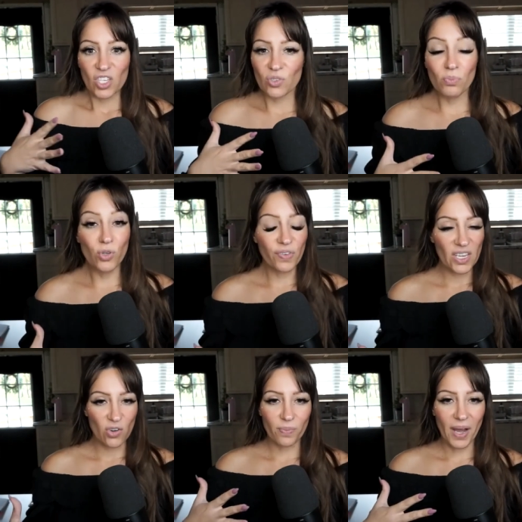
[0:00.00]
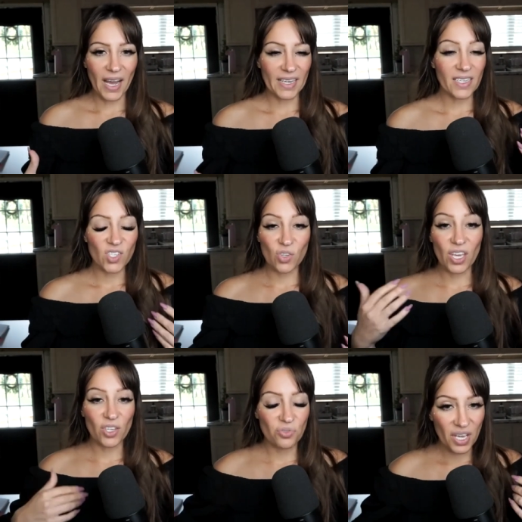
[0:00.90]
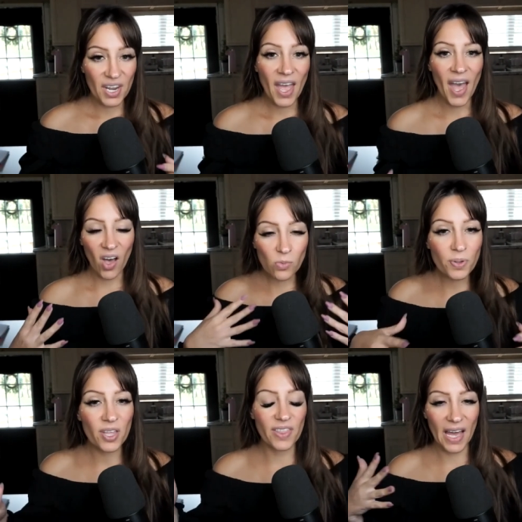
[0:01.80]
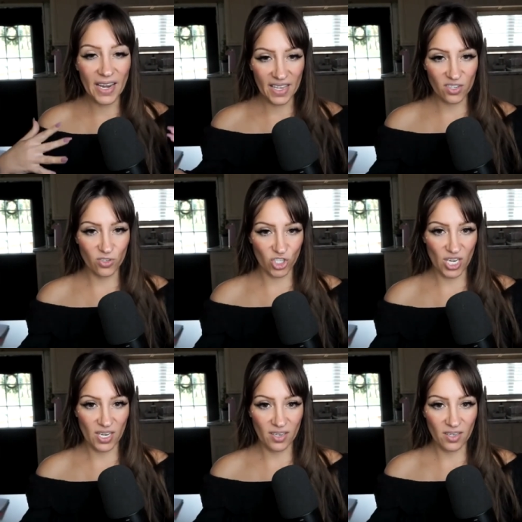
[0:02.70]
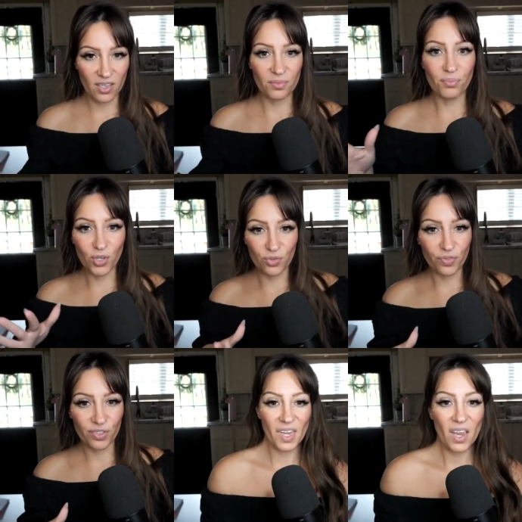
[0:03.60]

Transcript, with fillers: moving your body so that you can help that energy move.